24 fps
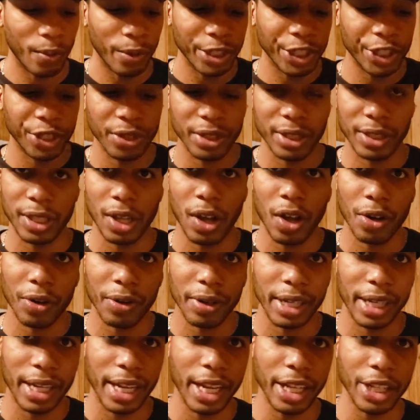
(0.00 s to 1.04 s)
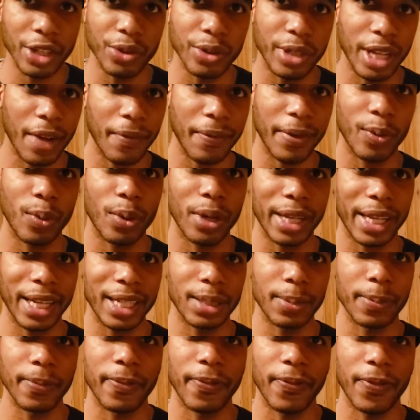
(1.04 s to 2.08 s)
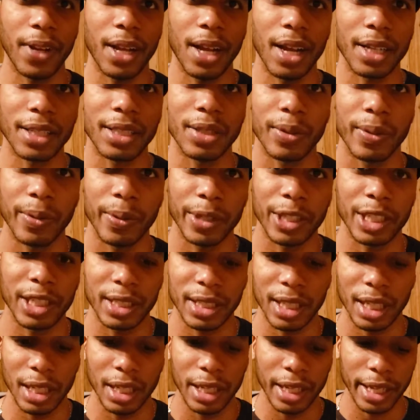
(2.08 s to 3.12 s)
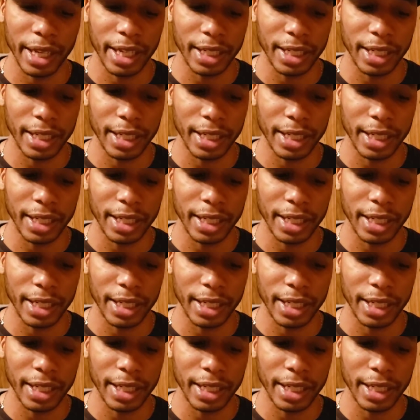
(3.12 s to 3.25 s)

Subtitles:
With your soldering kit, you definitely want to get some flux, which is